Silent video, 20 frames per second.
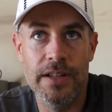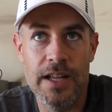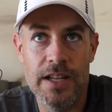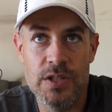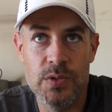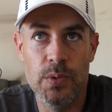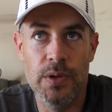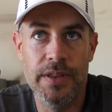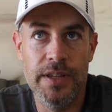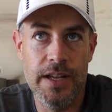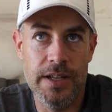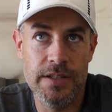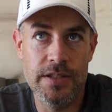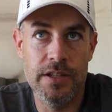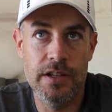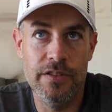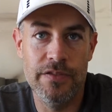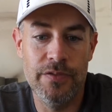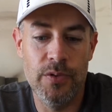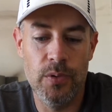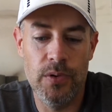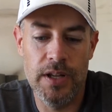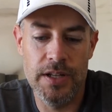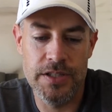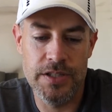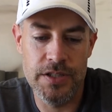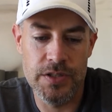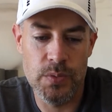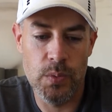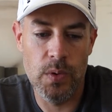That's what that's there for.
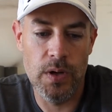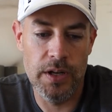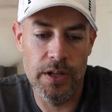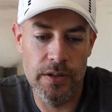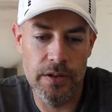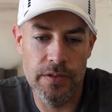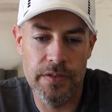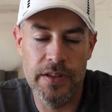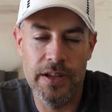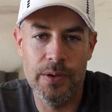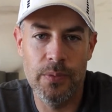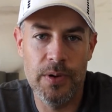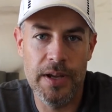That's just one other thing